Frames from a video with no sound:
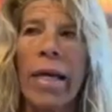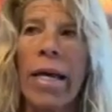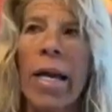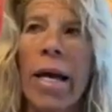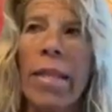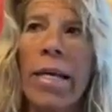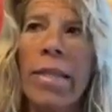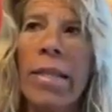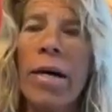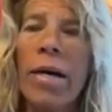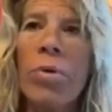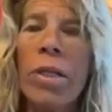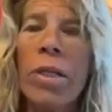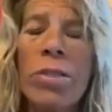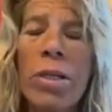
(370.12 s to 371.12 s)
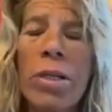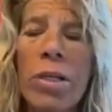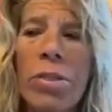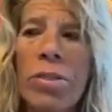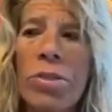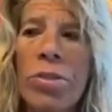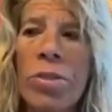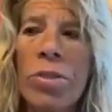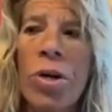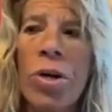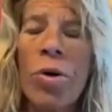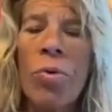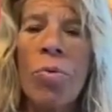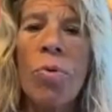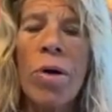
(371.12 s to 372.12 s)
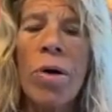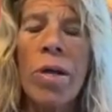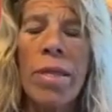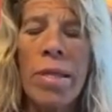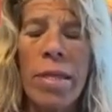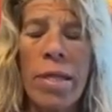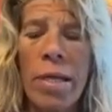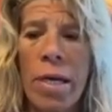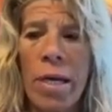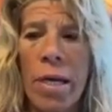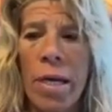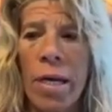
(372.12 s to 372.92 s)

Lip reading: And I think that really starts with